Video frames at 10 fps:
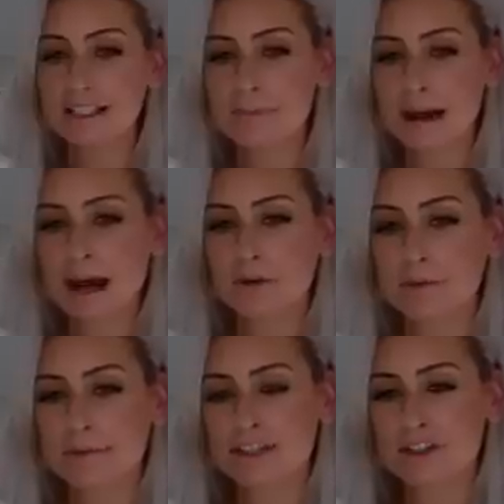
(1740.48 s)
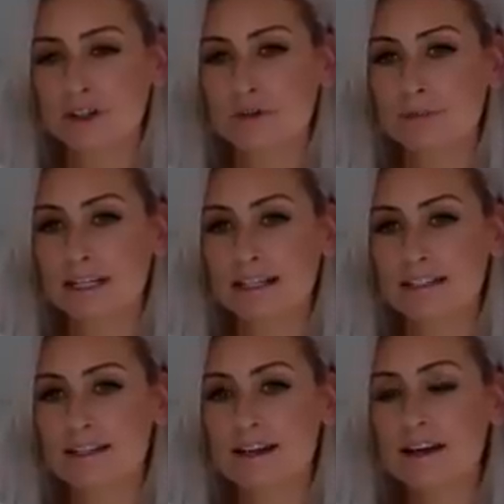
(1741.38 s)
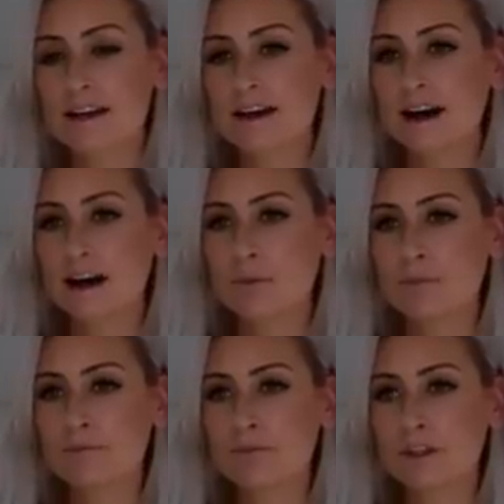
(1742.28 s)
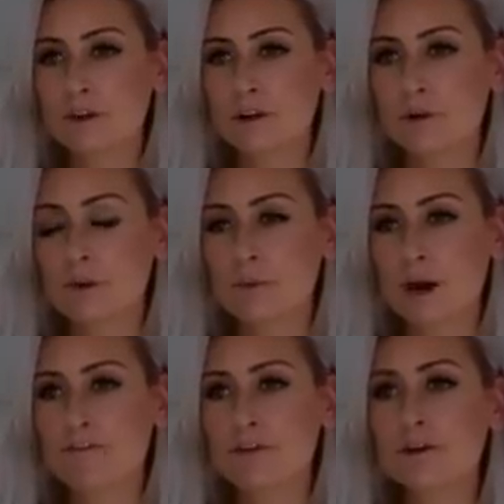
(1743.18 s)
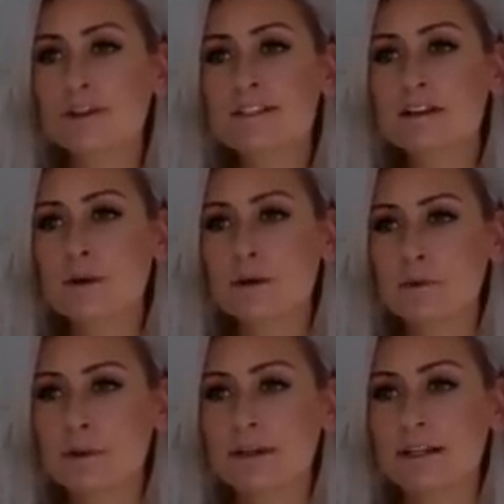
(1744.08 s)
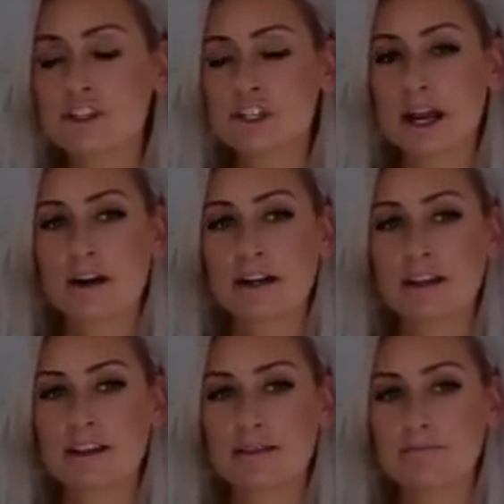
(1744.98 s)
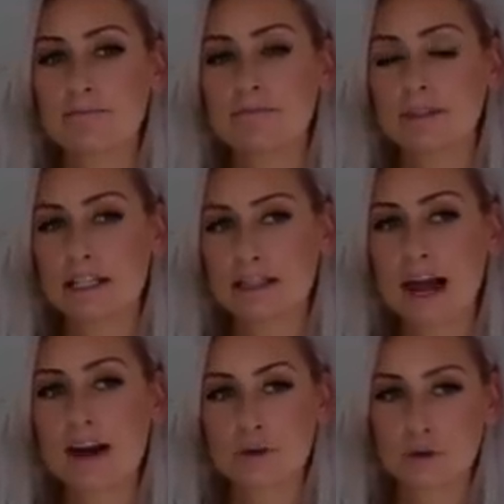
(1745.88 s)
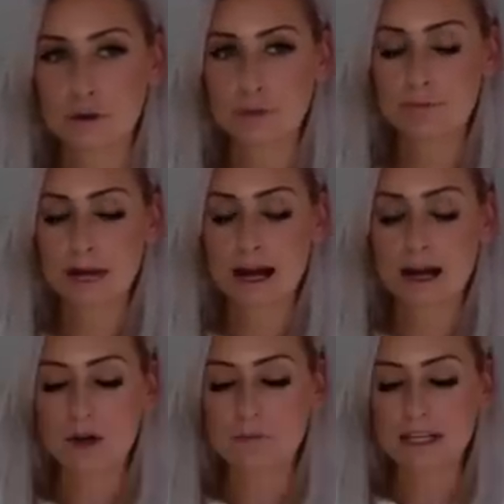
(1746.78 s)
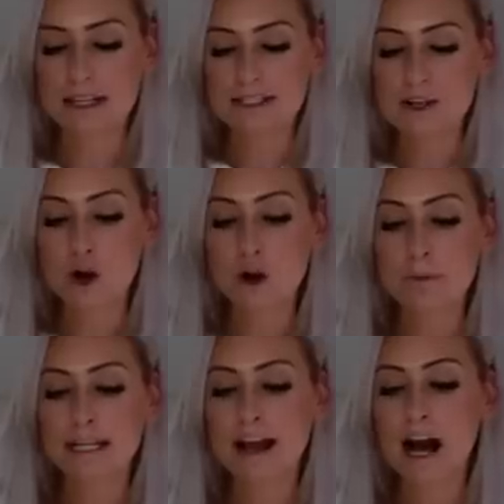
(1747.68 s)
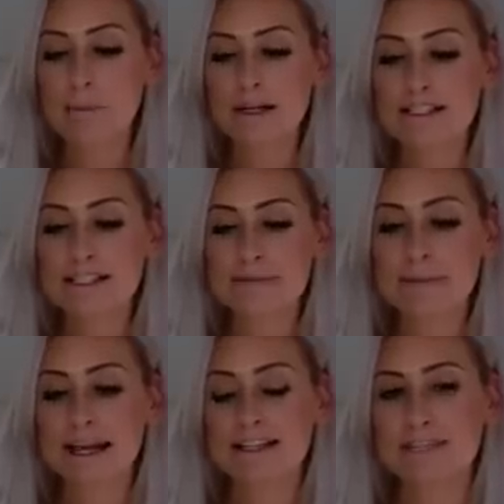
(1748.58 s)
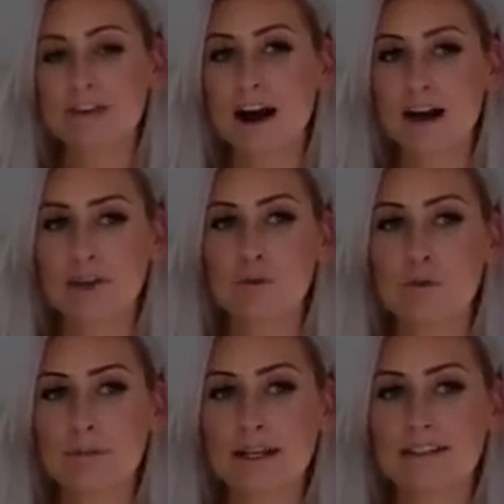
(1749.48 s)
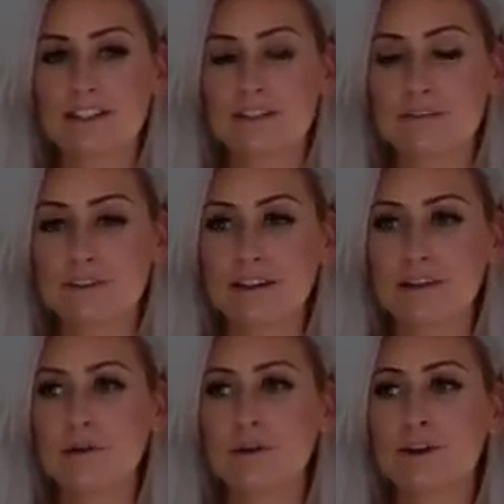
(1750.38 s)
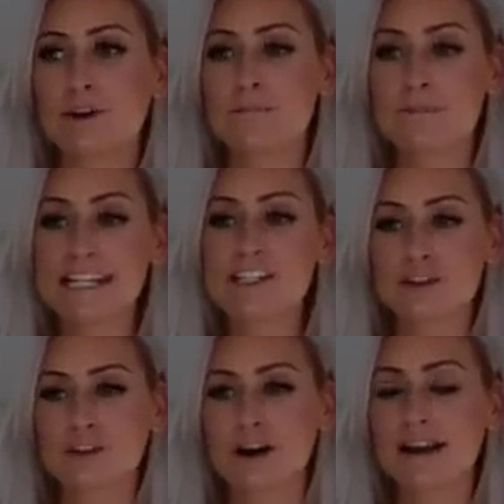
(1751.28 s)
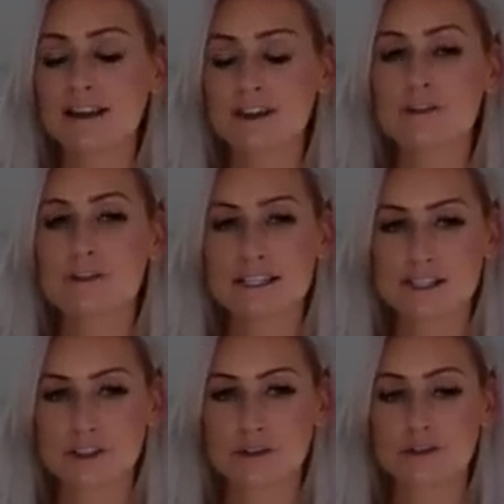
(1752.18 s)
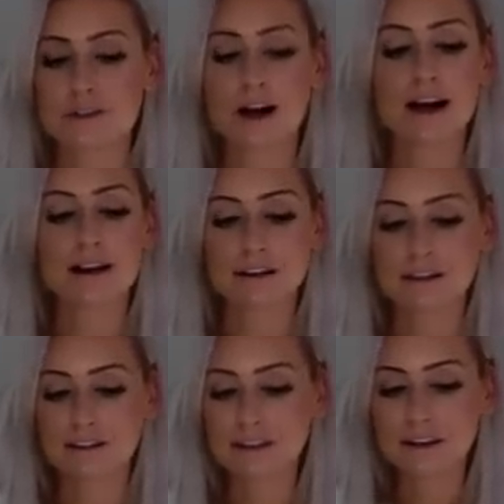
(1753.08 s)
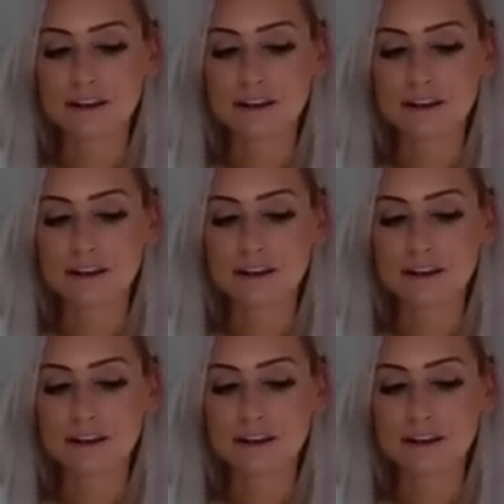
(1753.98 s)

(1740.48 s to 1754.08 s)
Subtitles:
Empowered Women's group, because, you know, I've noticed that when women are sharing in that group, it's opening up a space for other women to feel, you know, me too, I can do this too. I can